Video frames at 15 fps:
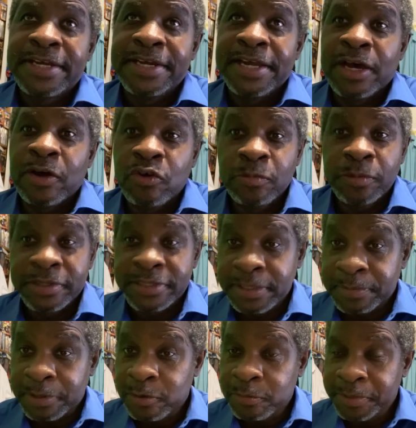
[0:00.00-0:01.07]
and now homeless,
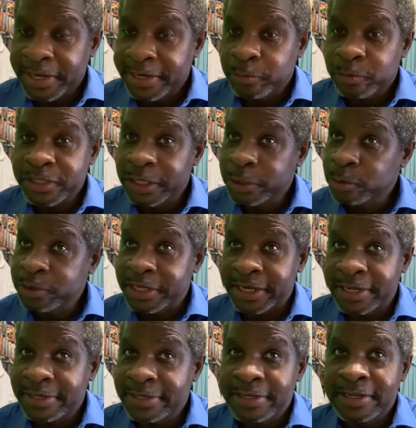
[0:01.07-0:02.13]
my Homelander was
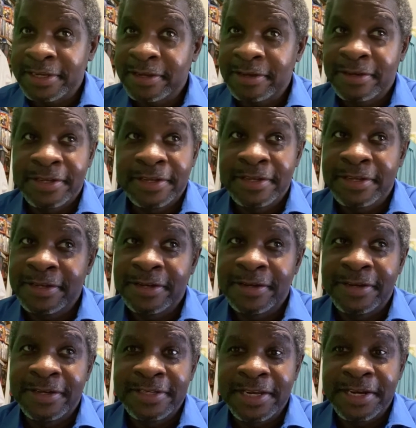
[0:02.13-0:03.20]
losing it. Uh,
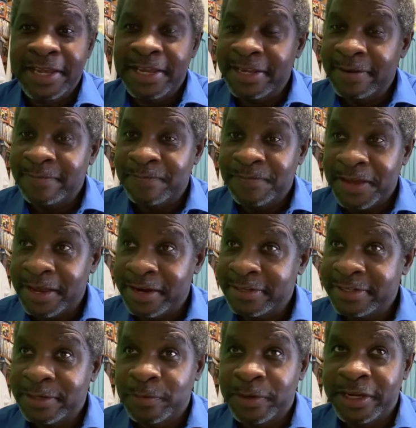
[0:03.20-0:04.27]
uh, and then he had that
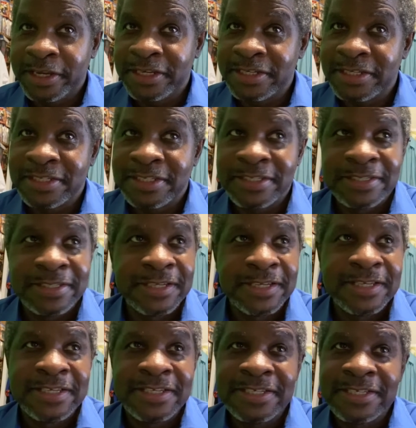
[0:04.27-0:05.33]
fantasy where he just
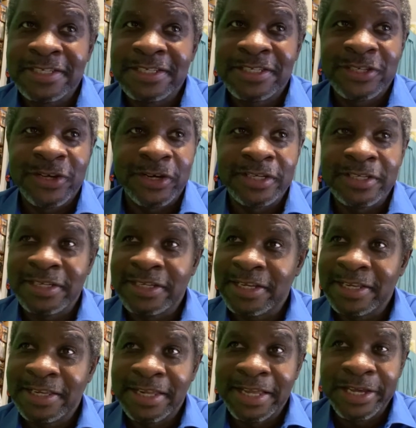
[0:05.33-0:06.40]
started
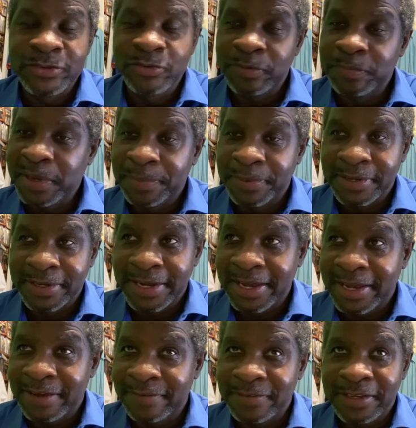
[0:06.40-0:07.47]
lasering people in
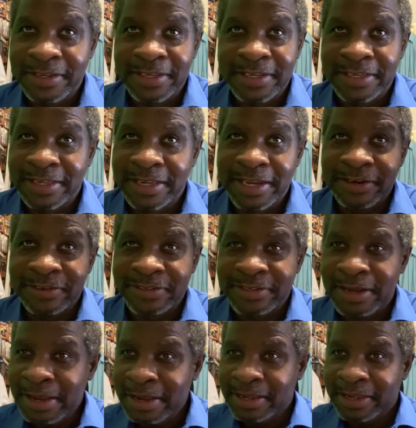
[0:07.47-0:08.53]
half, he, like lasers,
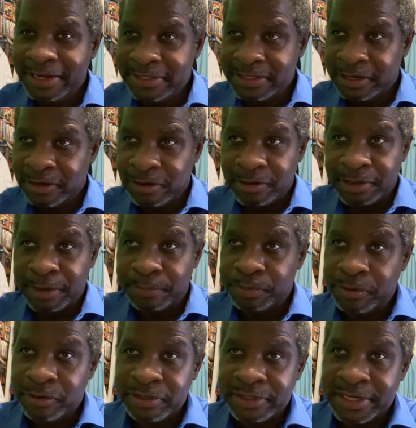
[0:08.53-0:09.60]
lasers all that
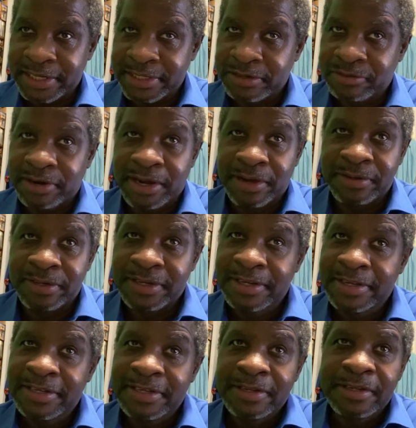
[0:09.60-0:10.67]
protest crowd.
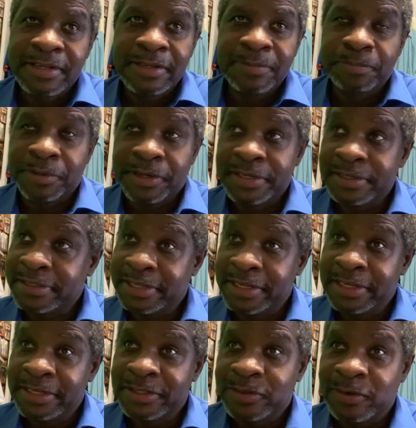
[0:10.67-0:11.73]
But
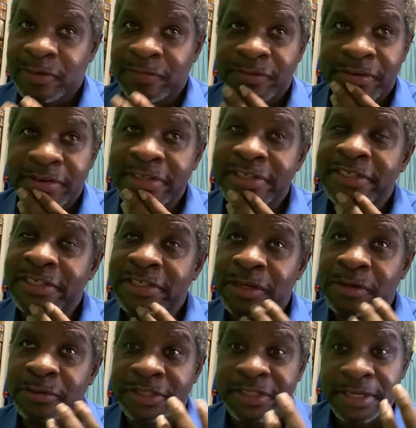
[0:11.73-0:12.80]
see, Stormfront, she
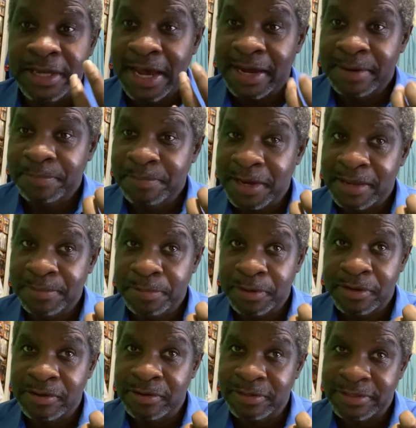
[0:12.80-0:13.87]
knows she got him by the
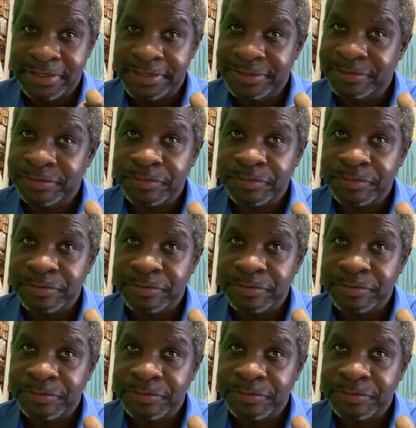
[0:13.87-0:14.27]
balls.